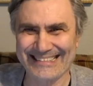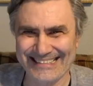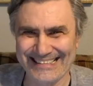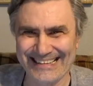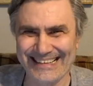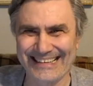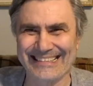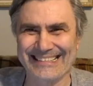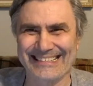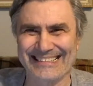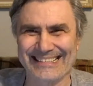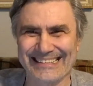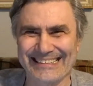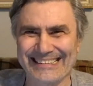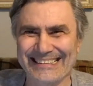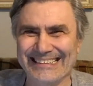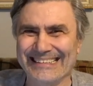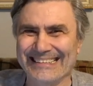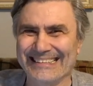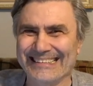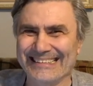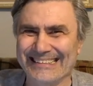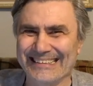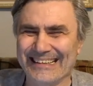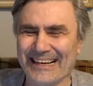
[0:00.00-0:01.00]
says,
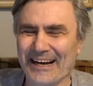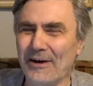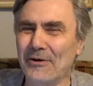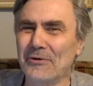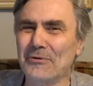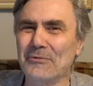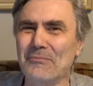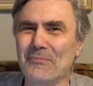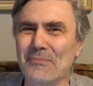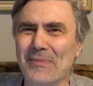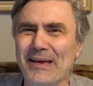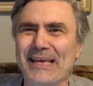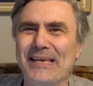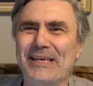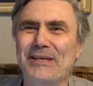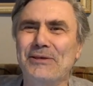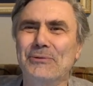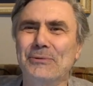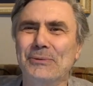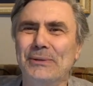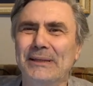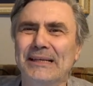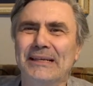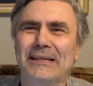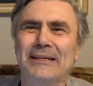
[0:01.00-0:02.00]
I'll make
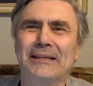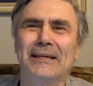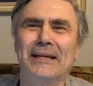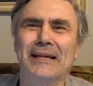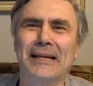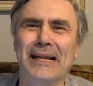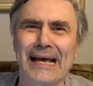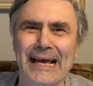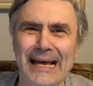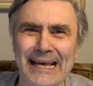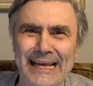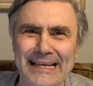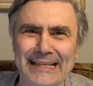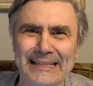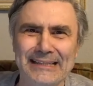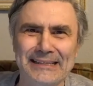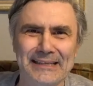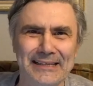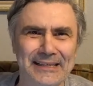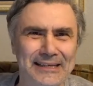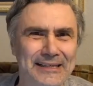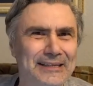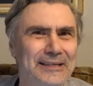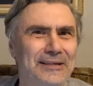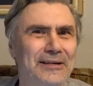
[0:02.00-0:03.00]
you the
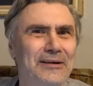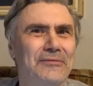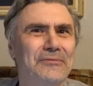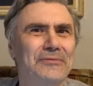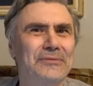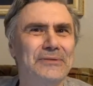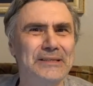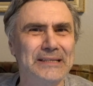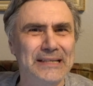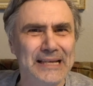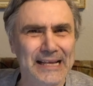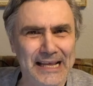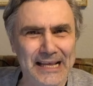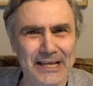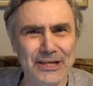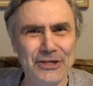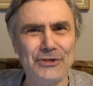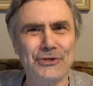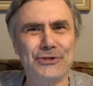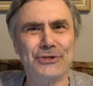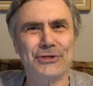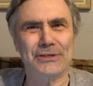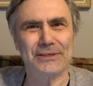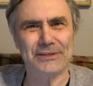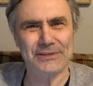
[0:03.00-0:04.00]
light of
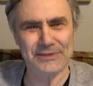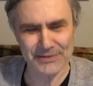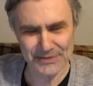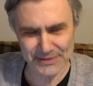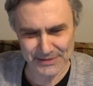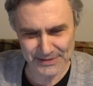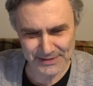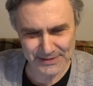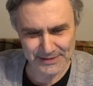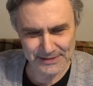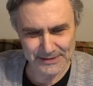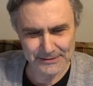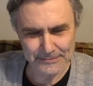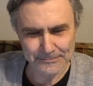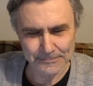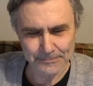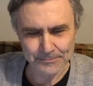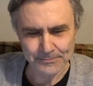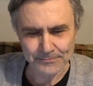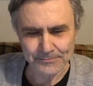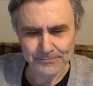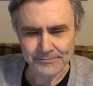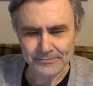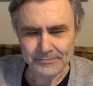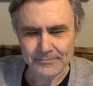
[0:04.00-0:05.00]
nations
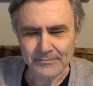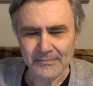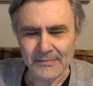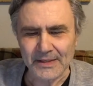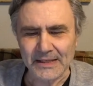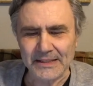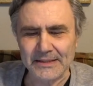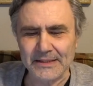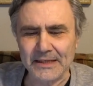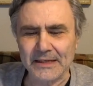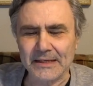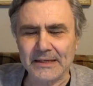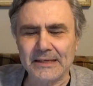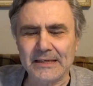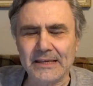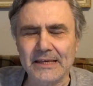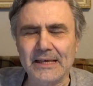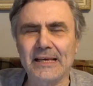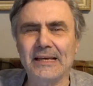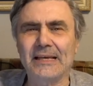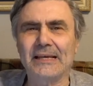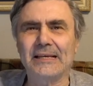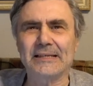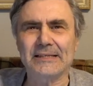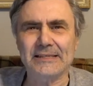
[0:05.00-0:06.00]
the
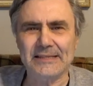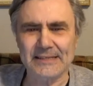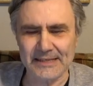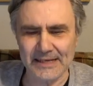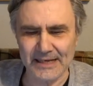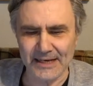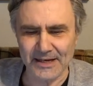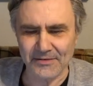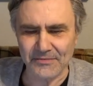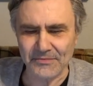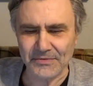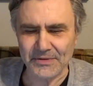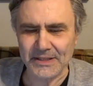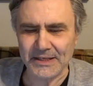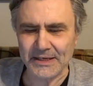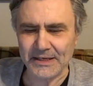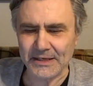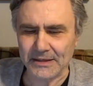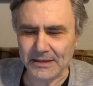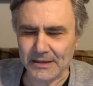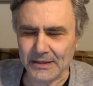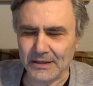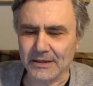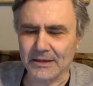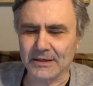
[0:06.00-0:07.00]
kings of
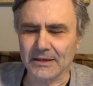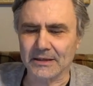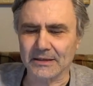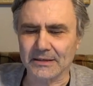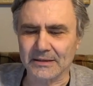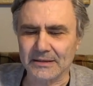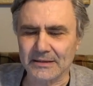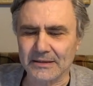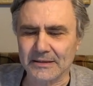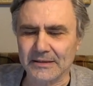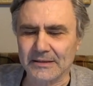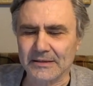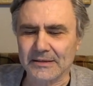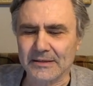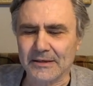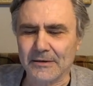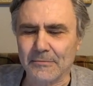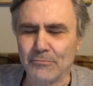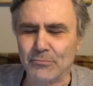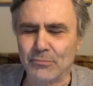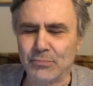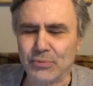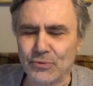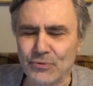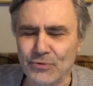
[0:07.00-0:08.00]
the earth
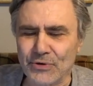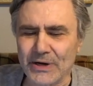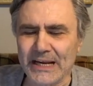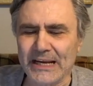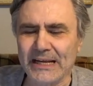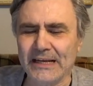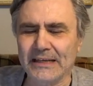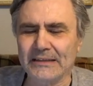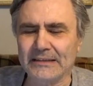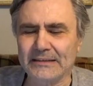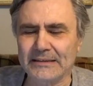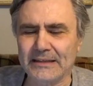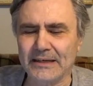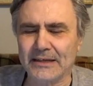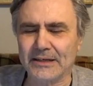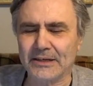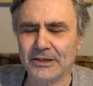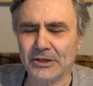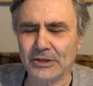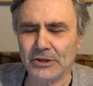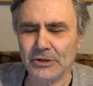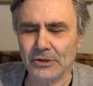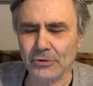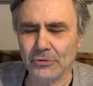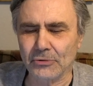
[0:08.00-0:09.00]
bring
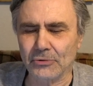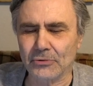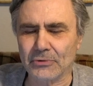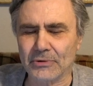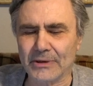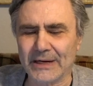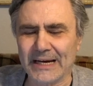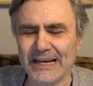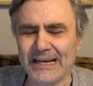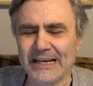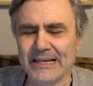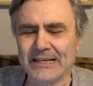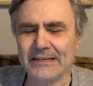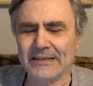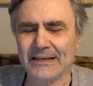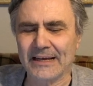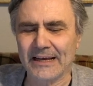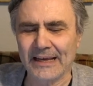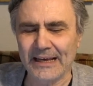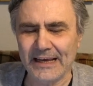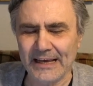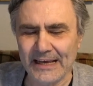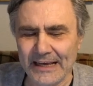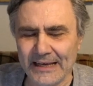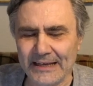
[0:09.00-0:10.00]
their glory
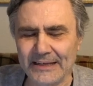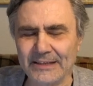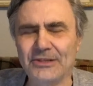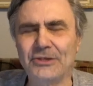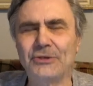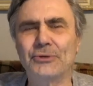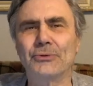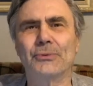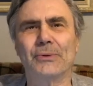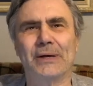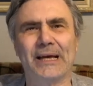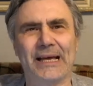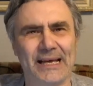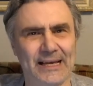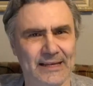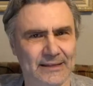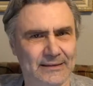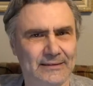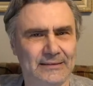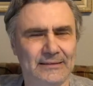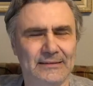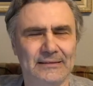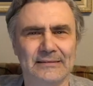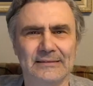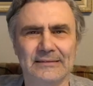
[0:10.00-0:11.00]
into
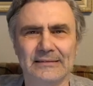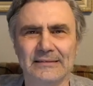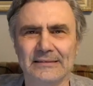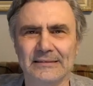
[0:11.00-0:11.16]
it,